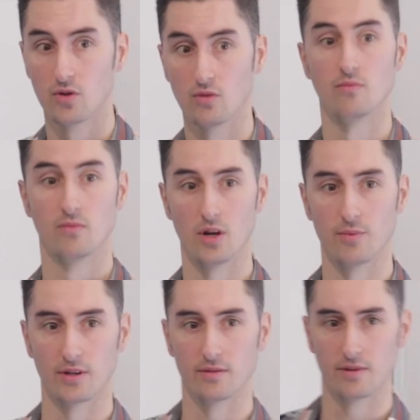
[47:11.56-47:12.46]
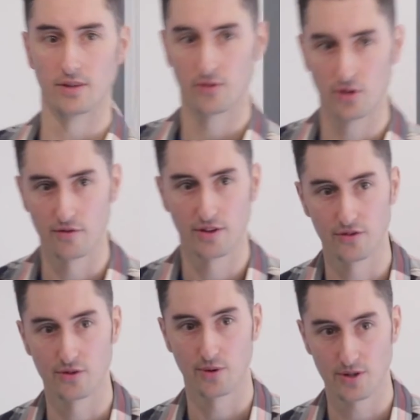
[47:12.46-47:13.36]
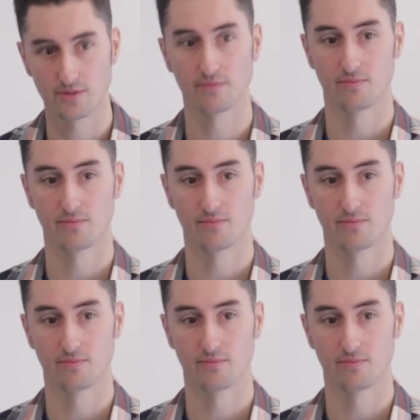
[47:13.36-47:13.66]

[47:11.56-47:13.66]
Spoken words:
Cool. I hope that's kind of answered your question.